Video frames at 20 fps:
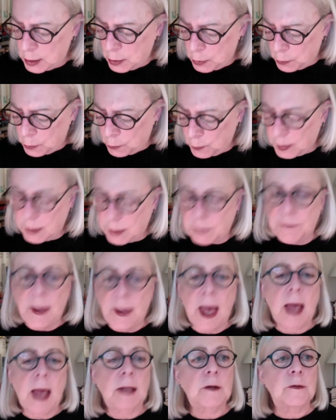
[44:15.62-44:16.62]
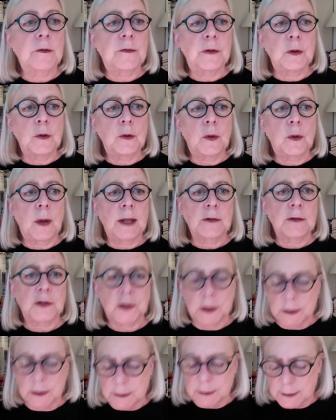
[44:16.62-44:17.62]
We've had a few
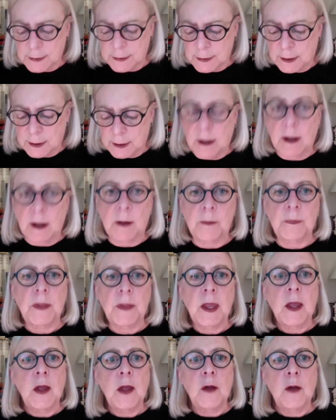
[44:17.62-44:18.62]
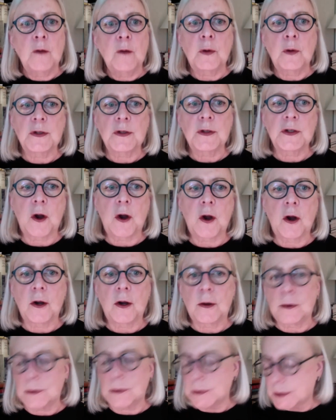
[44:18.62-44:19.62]
questions for
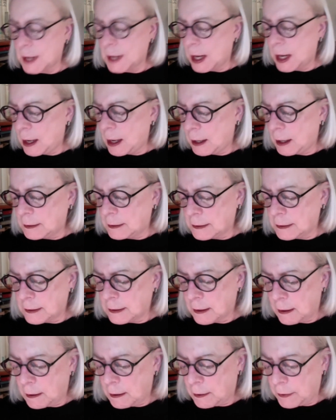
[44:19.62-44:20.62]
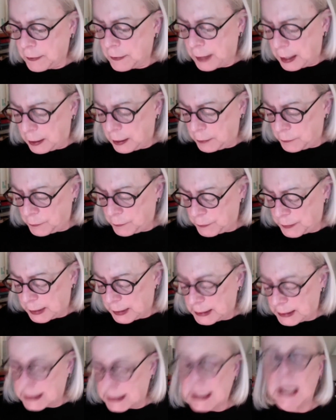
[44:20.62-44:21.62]
starters, and they
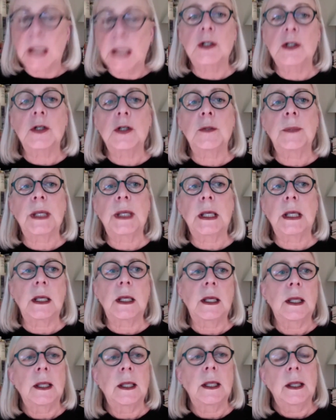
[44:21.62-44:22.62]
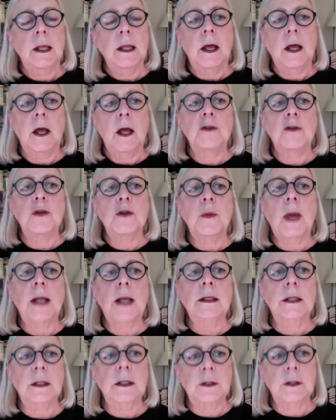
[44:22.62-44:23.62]
tend to be
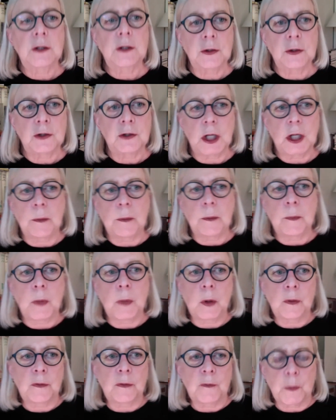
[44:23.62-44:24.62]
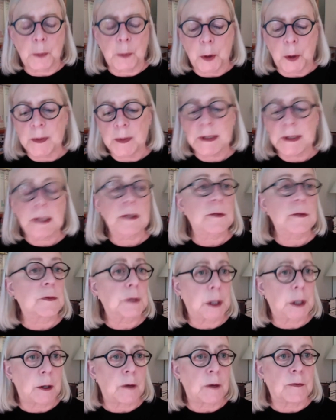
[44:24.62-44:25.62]
directed to Jim, both for purposes of
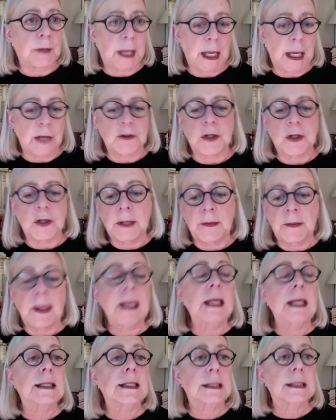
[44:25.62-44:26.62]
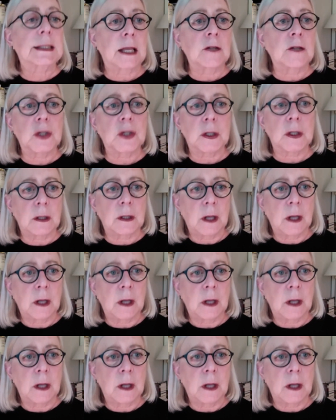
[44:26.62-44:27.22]
clarification and then extension